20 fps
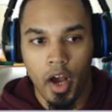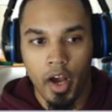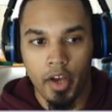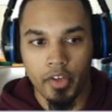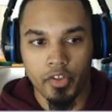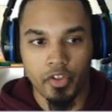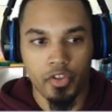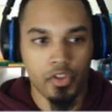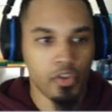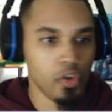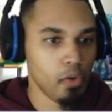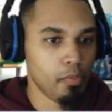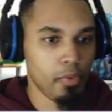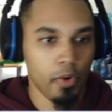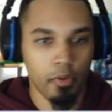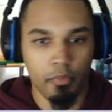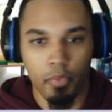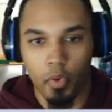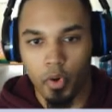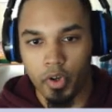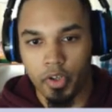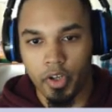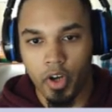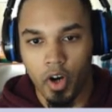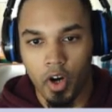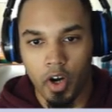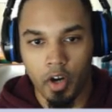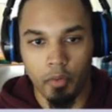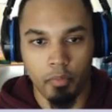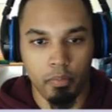super important
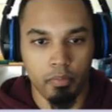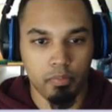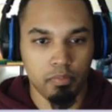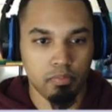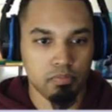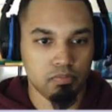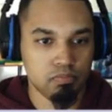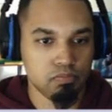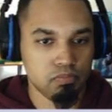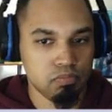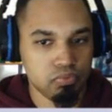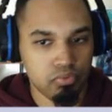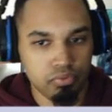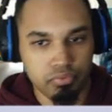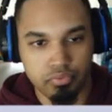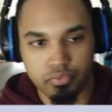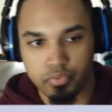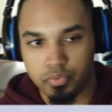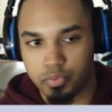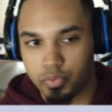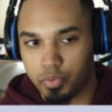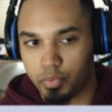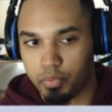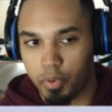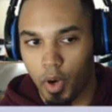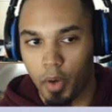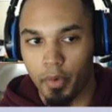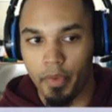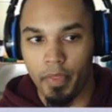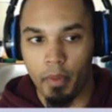card.
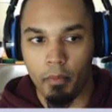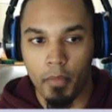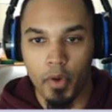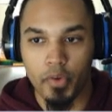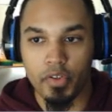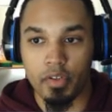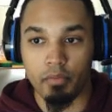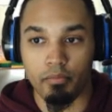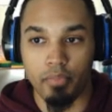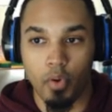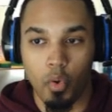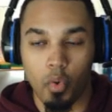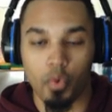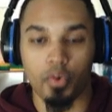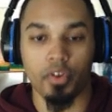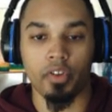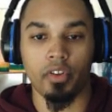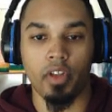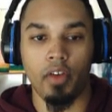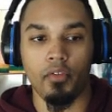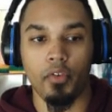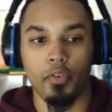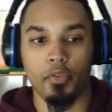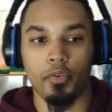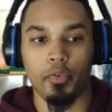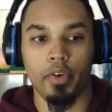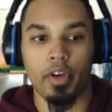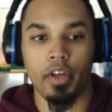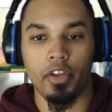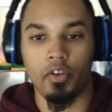Probably the most important level
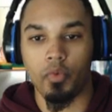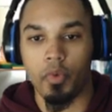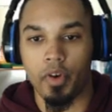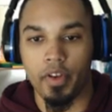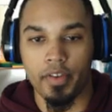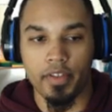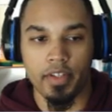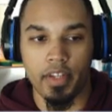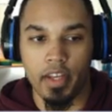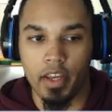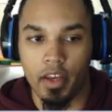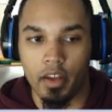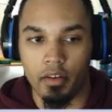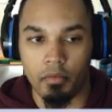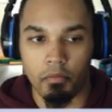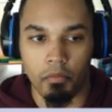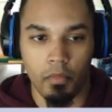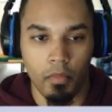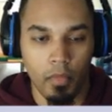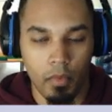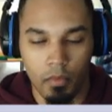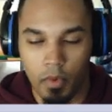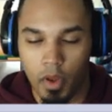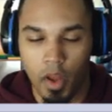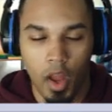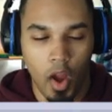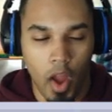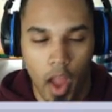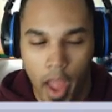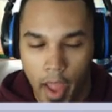3. You want to see it
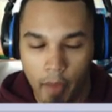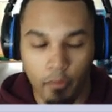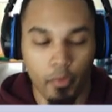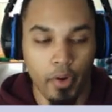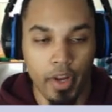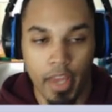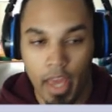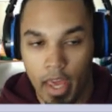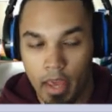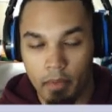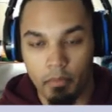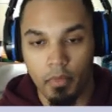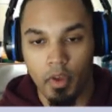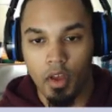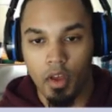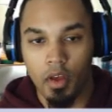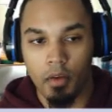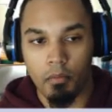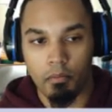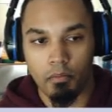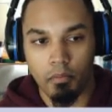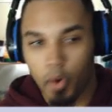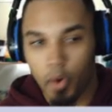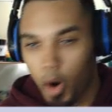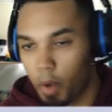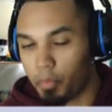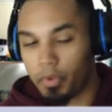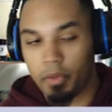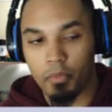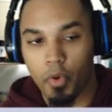every game,
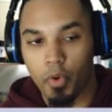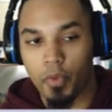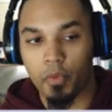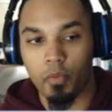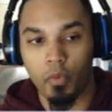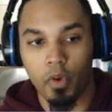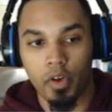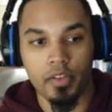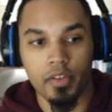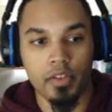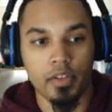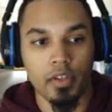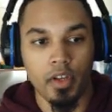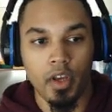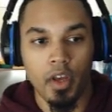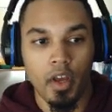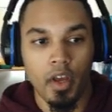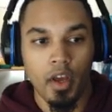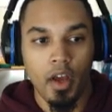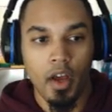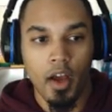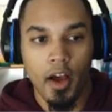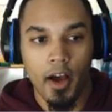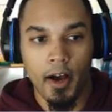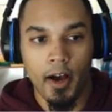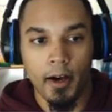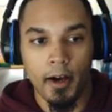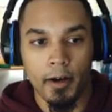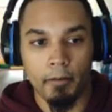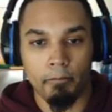probably more than once.
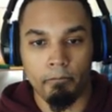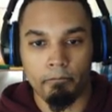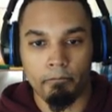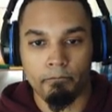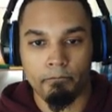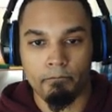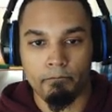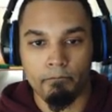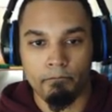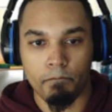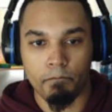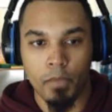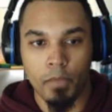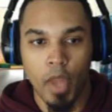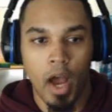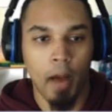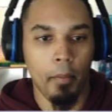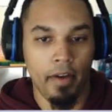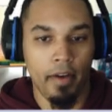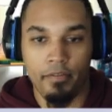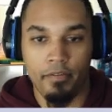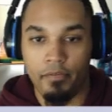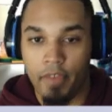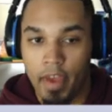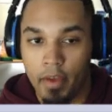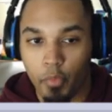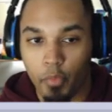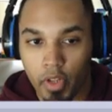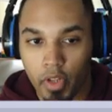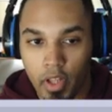Not my
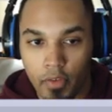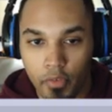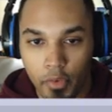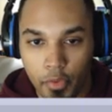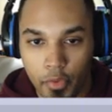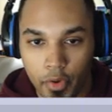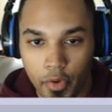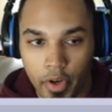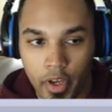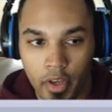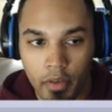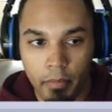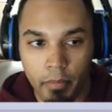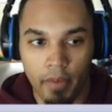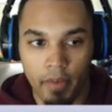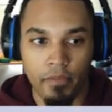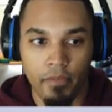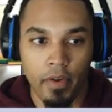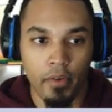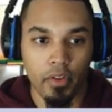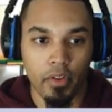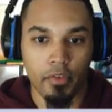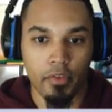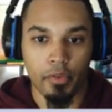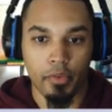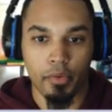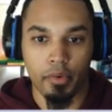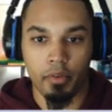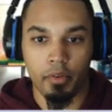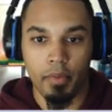favorite level 3. My favorite level
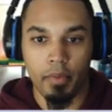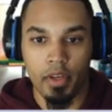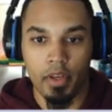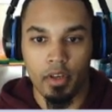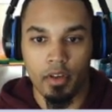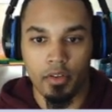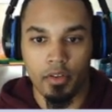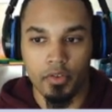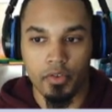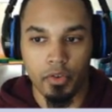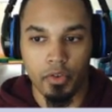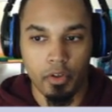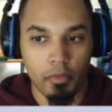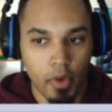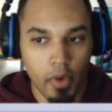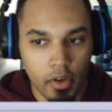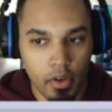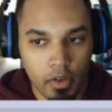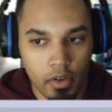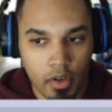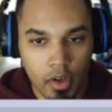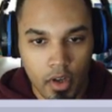3 would be Sukamon.